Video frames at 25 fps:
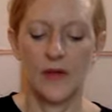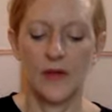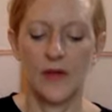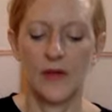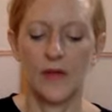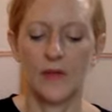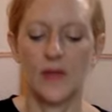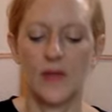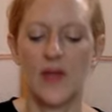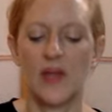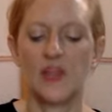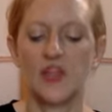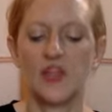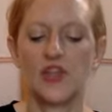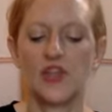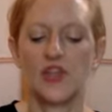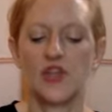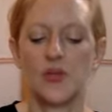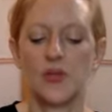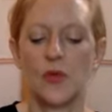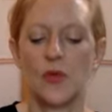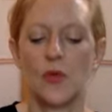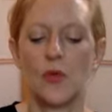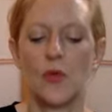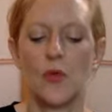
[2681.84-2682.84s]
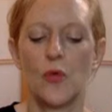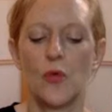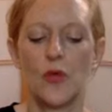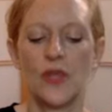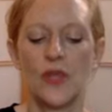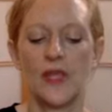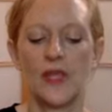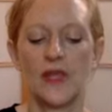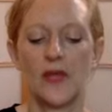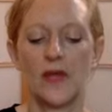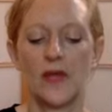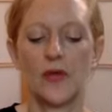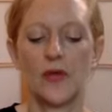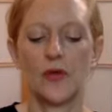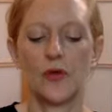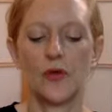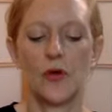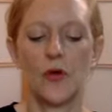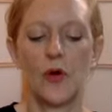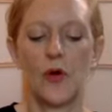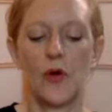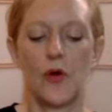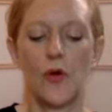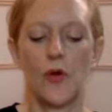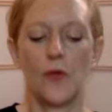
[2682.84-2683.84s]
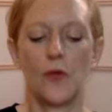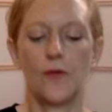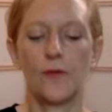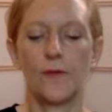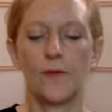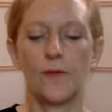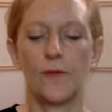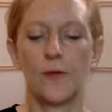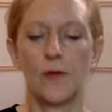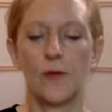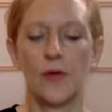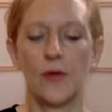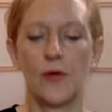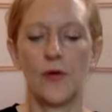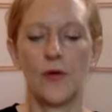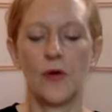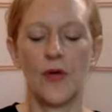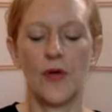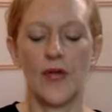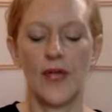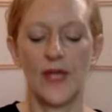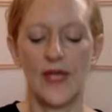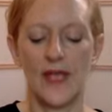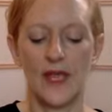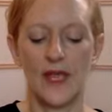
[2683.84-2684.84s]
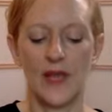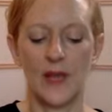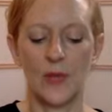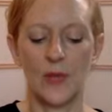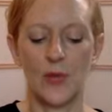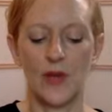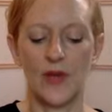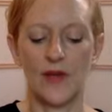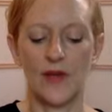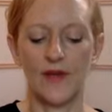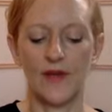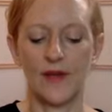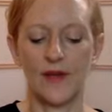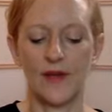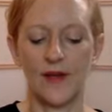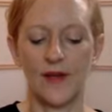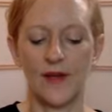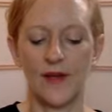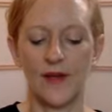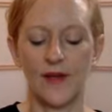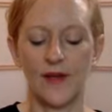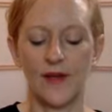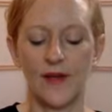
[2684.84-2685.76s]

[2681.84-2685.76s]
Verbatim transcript: Imagine you are walking on a cold floor in winter.